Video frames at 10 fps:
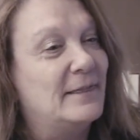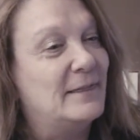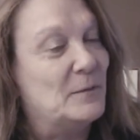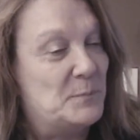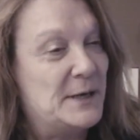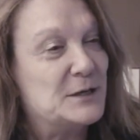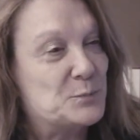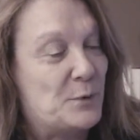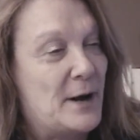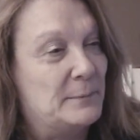The
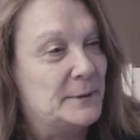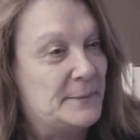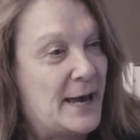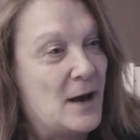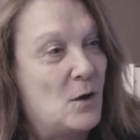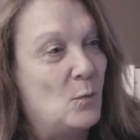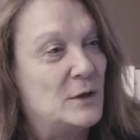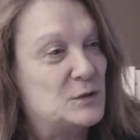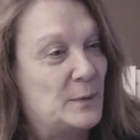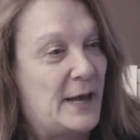biggest problem now,
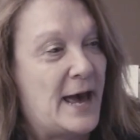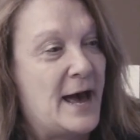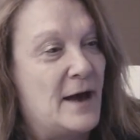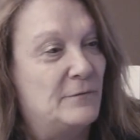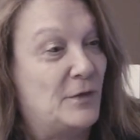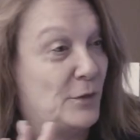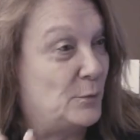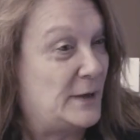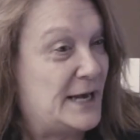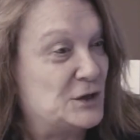once we have the
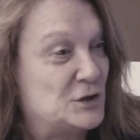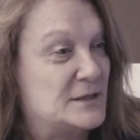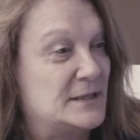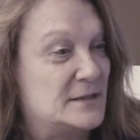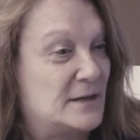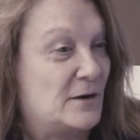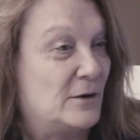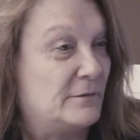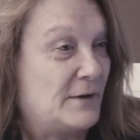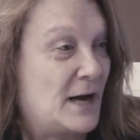three agencies that are
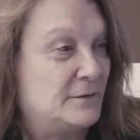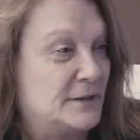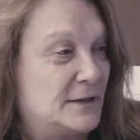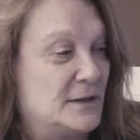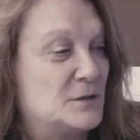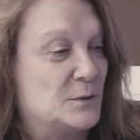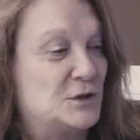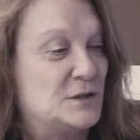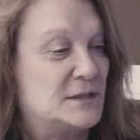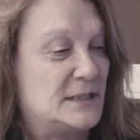involved in this,
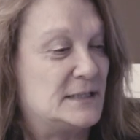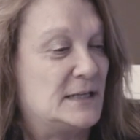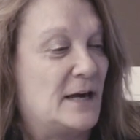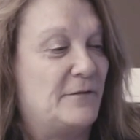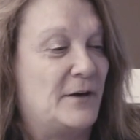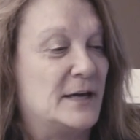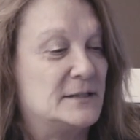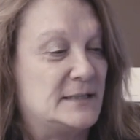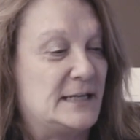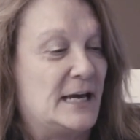which is
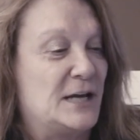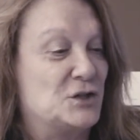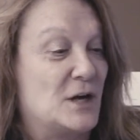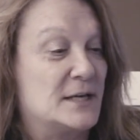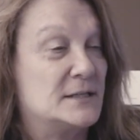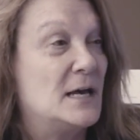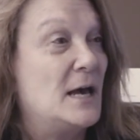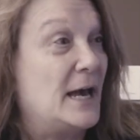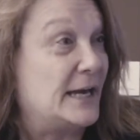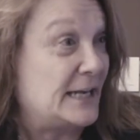DCFS, DHS,
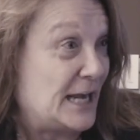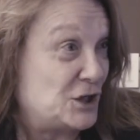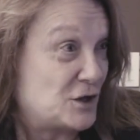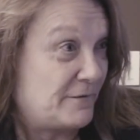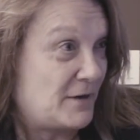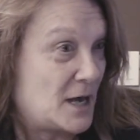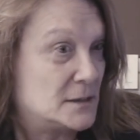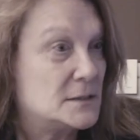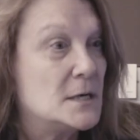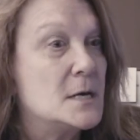and
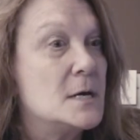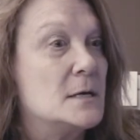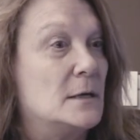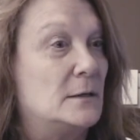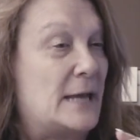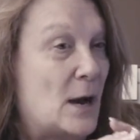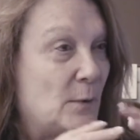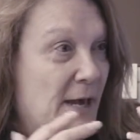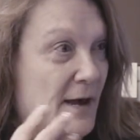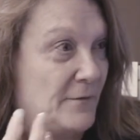HFS, now
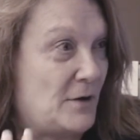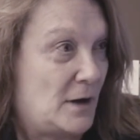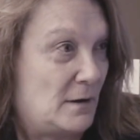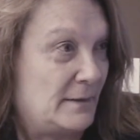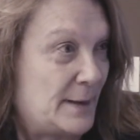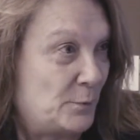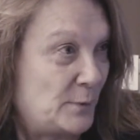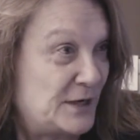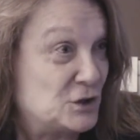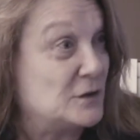we have a
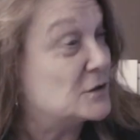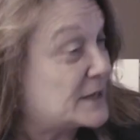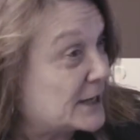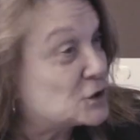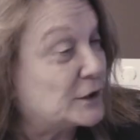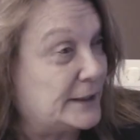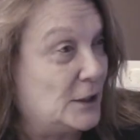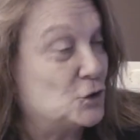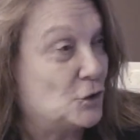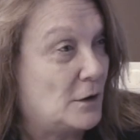collaboration. There's actually an
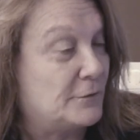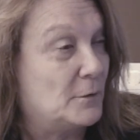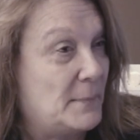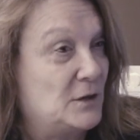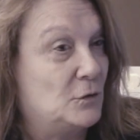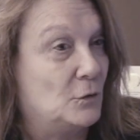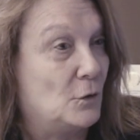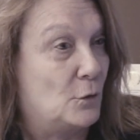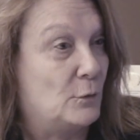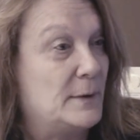intergovernmental
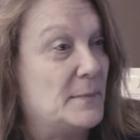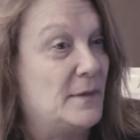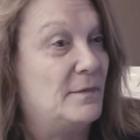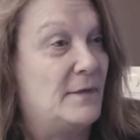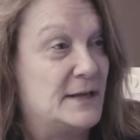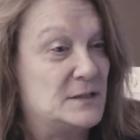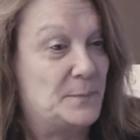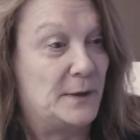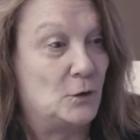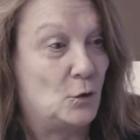agreement that's
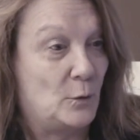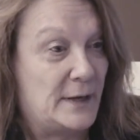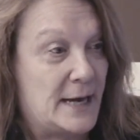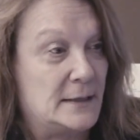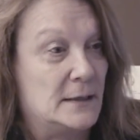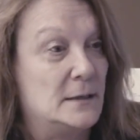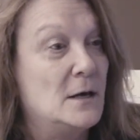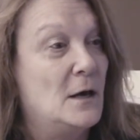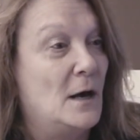been created.